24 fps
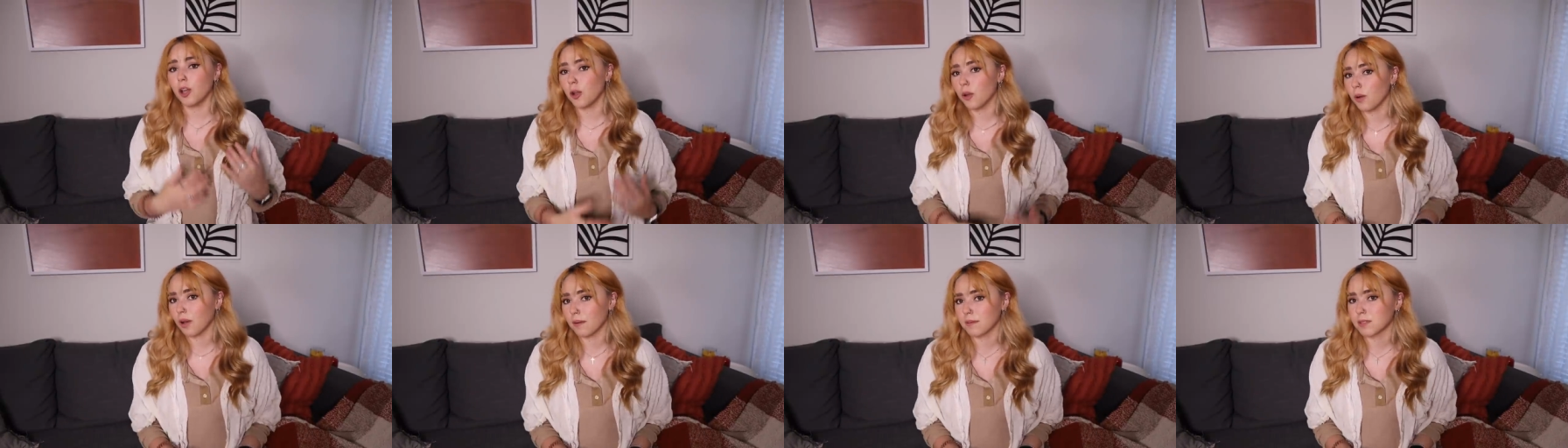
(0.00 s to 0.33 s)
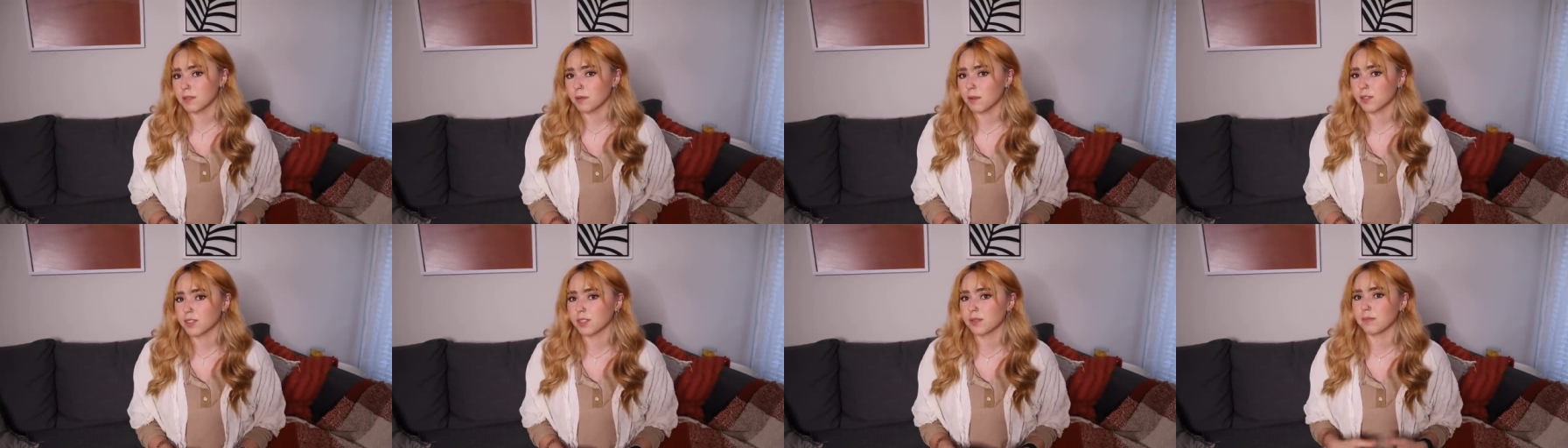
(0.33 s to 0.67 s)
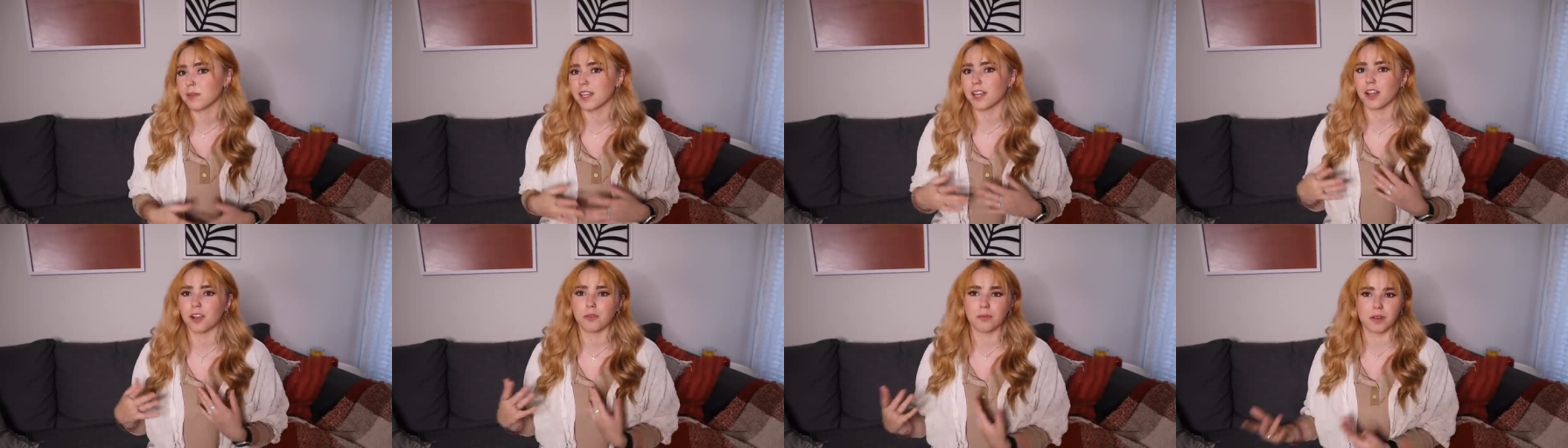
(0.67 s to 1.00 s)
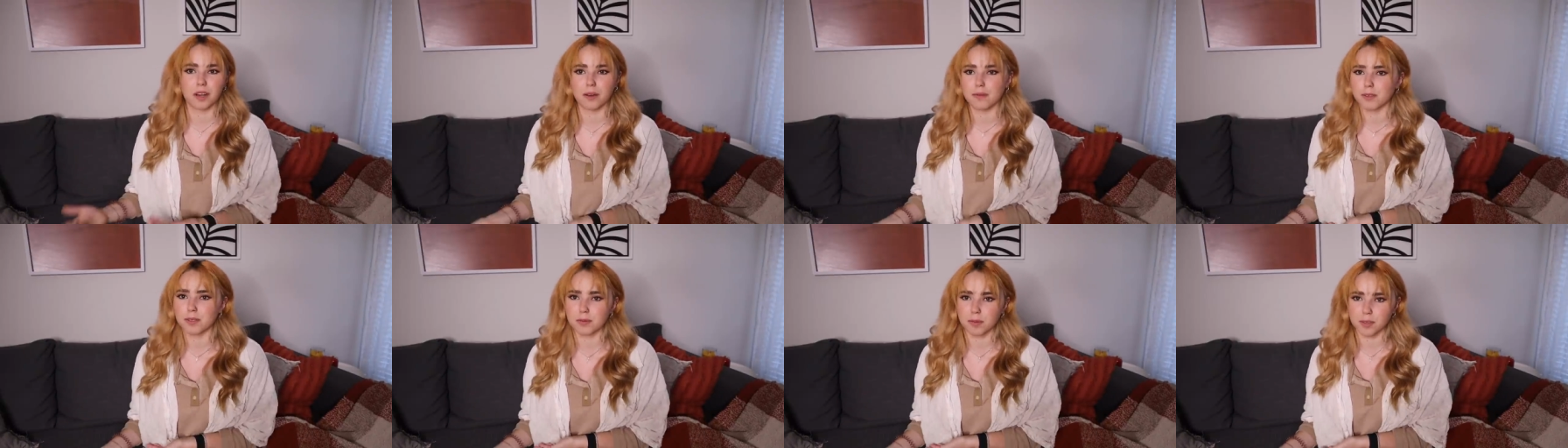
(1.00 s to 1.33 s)
who I'm supposed to be or what
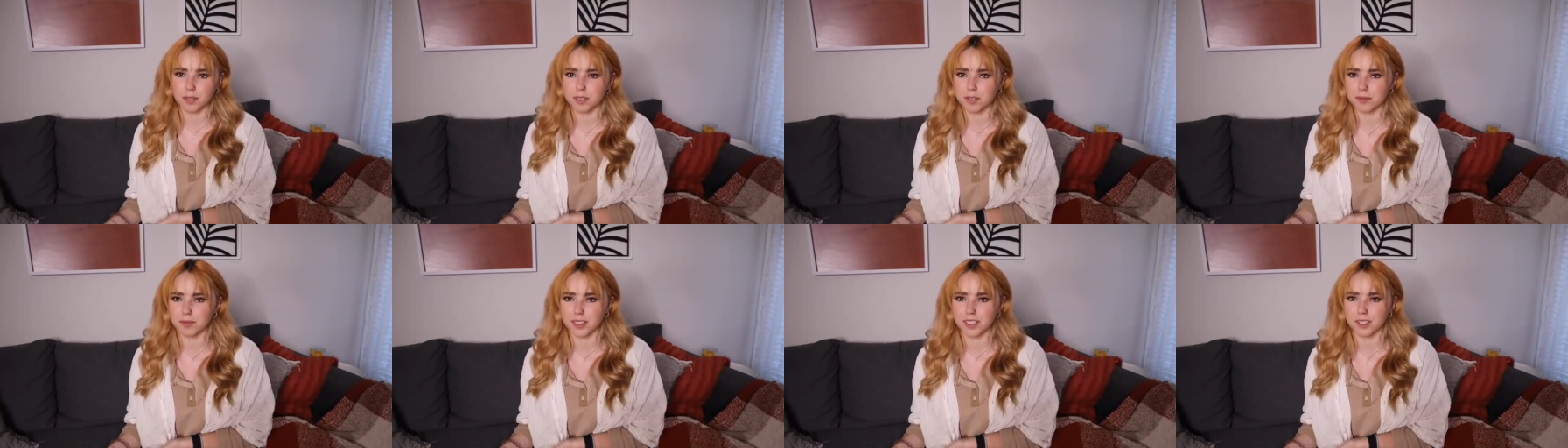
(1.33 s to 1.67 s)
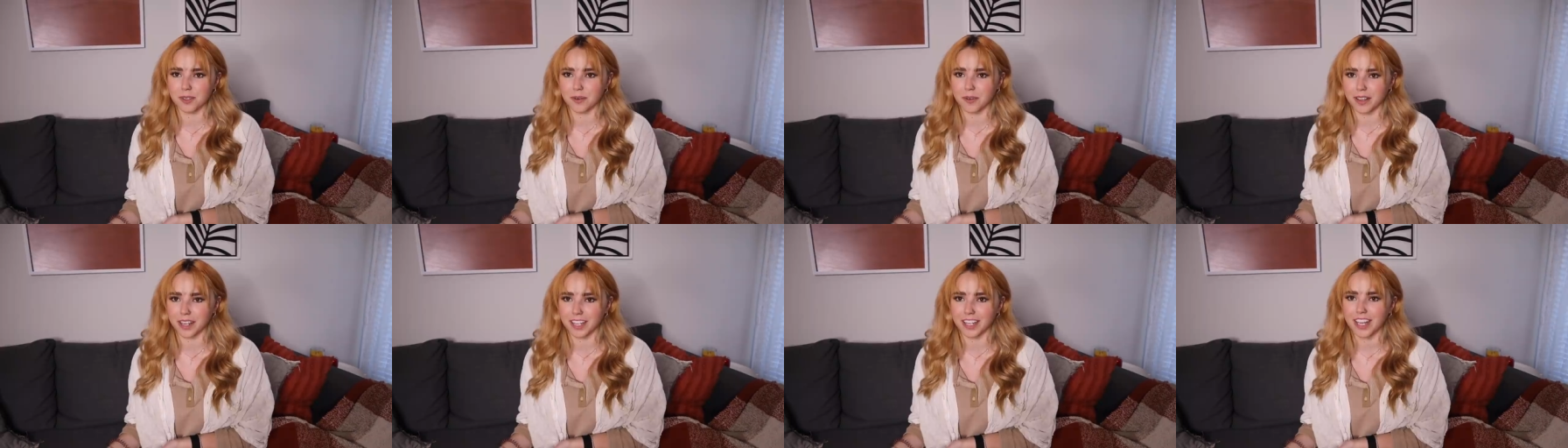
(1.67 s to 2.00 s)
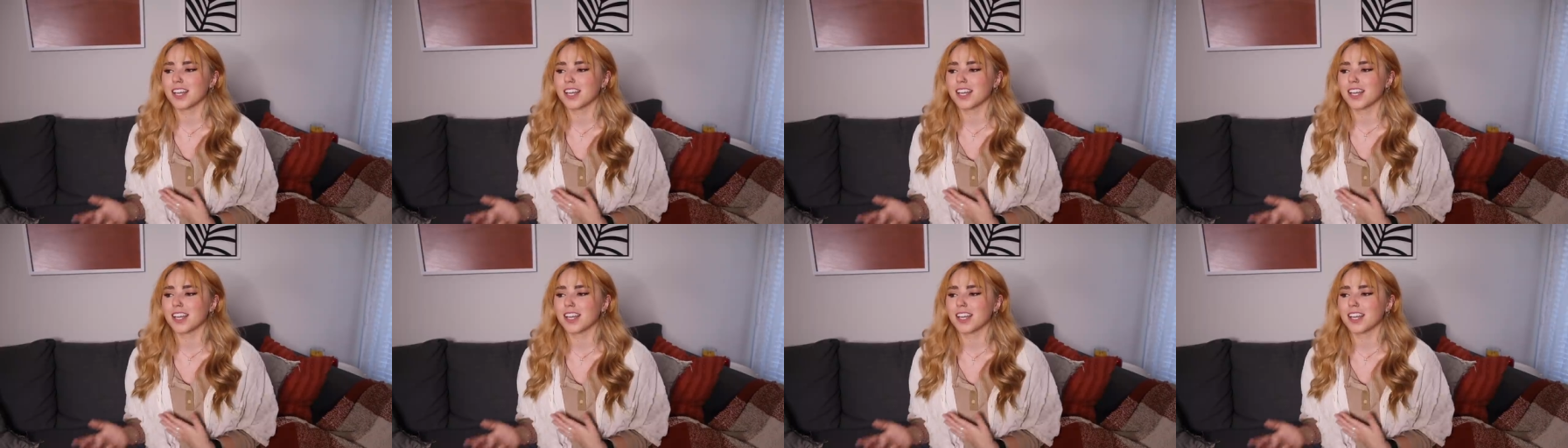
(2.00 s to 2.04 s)
I'm supposed to be doing.